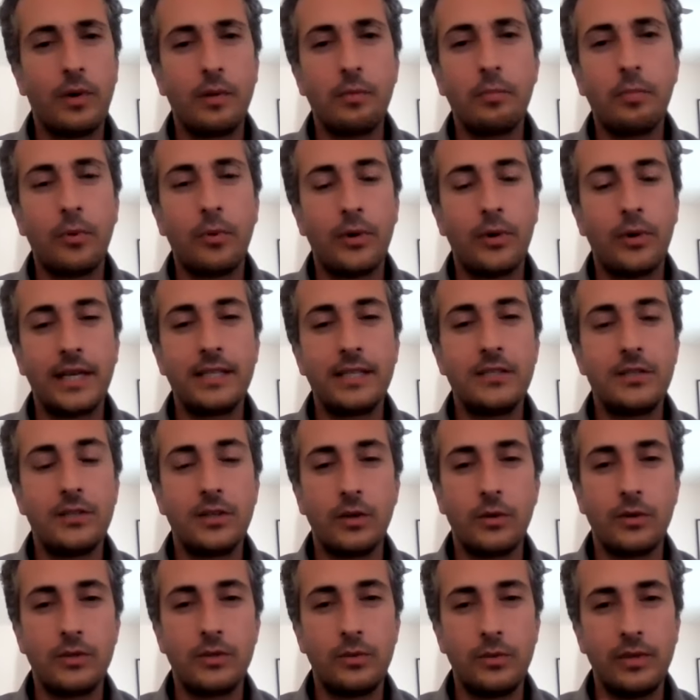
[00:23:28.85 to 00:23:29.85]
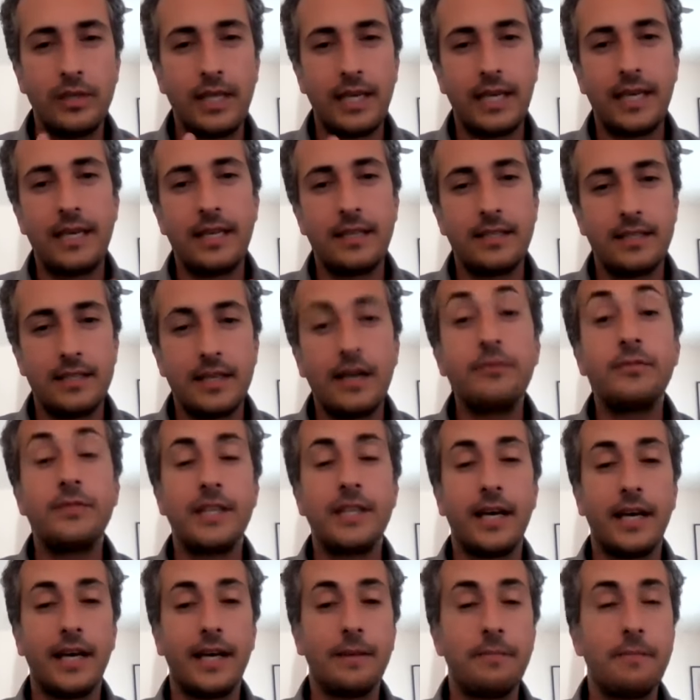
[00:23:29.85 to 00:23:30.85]
one point. So it was a really tough
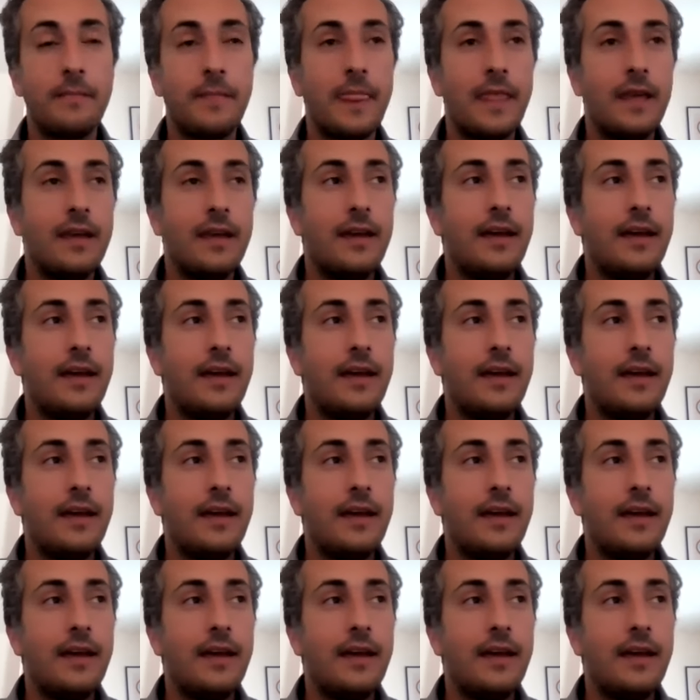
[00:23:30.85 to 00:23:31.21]
time.